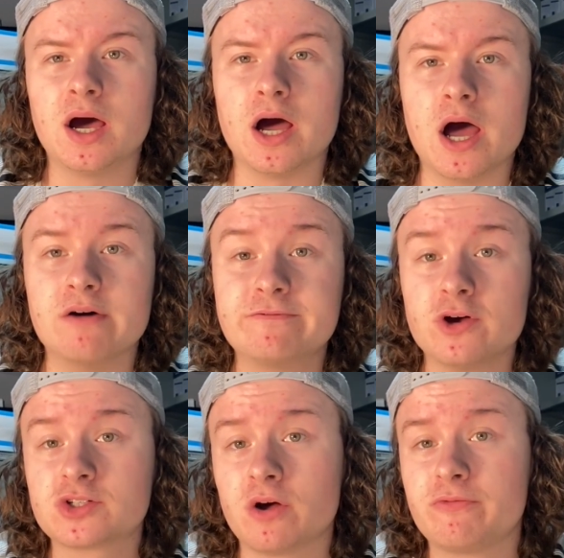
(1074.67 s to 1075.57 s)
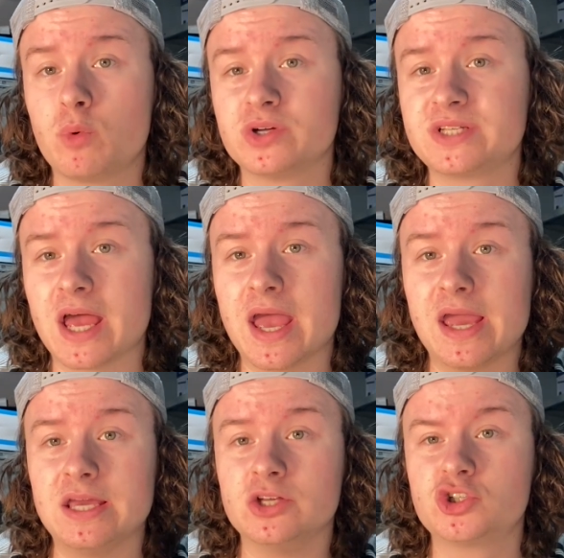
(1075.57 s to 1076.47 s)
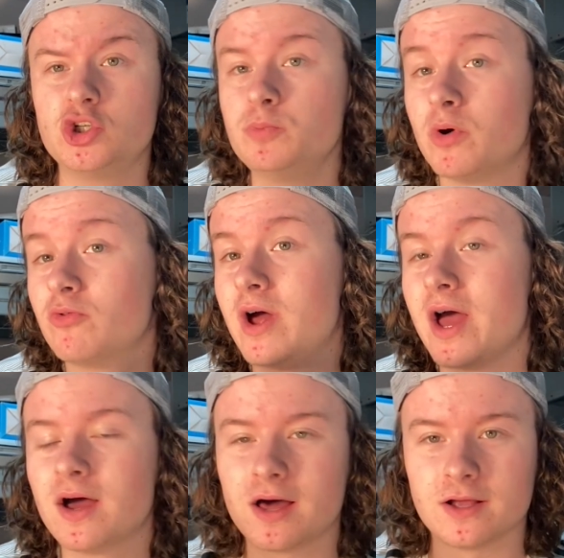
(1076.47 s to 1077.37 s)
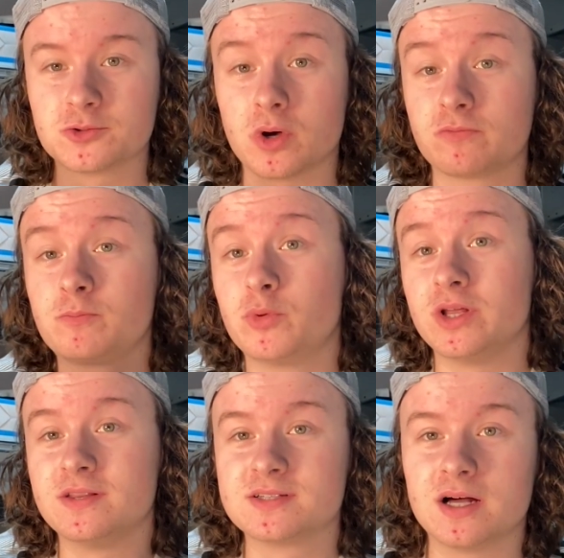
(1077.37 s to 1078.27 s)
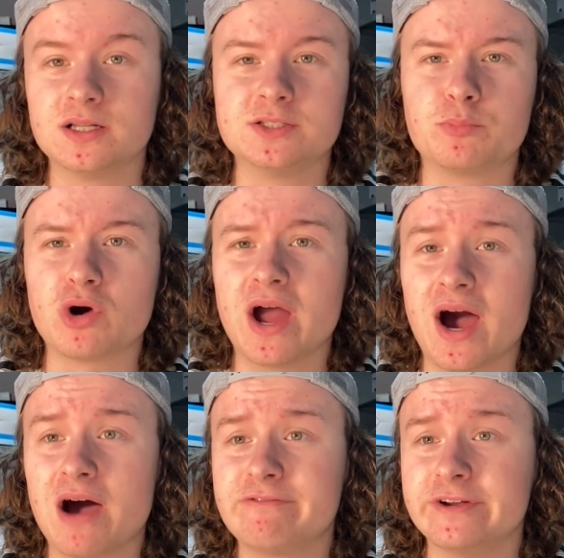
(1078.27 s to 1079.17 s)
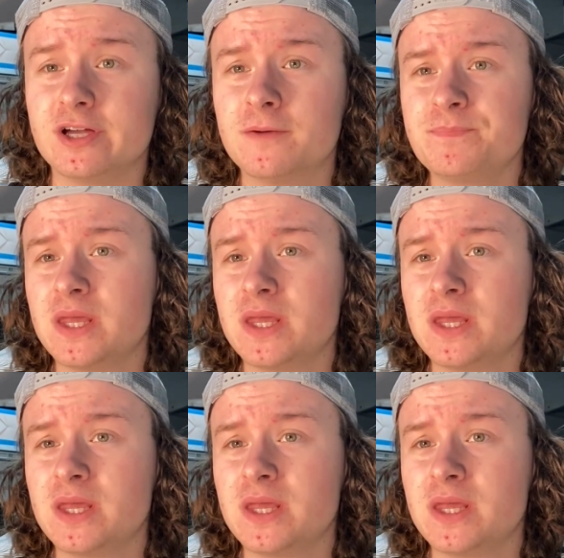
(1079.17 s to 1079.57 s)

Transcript: Uh, first off was a super rare, that's what I've put it in the title, it's a Bret Hart figure.